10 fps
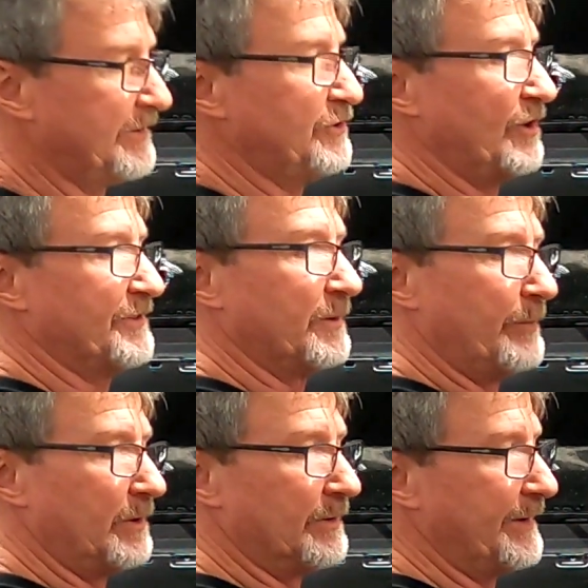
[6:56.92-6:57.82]
of
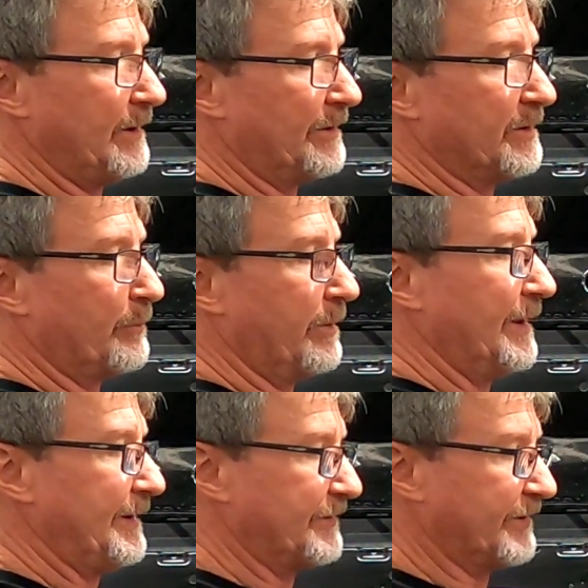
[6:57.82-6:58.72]
adjustability on the
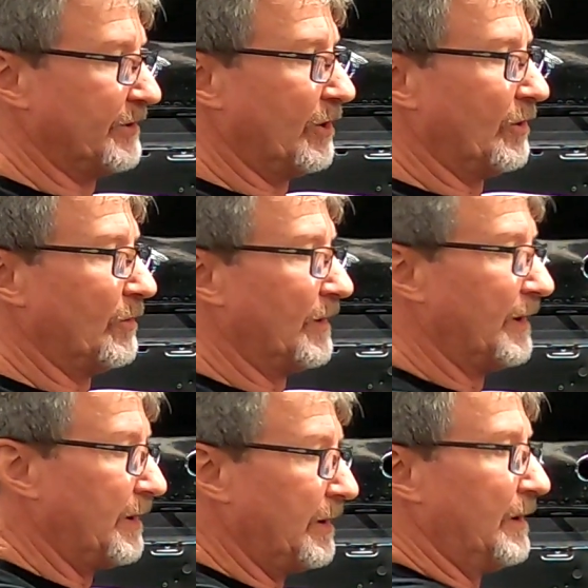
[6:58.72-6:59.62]
plate to go,
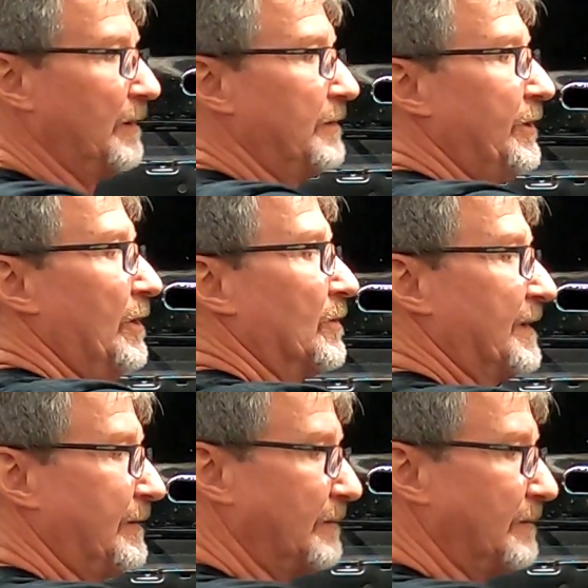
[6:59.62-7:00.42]
you know,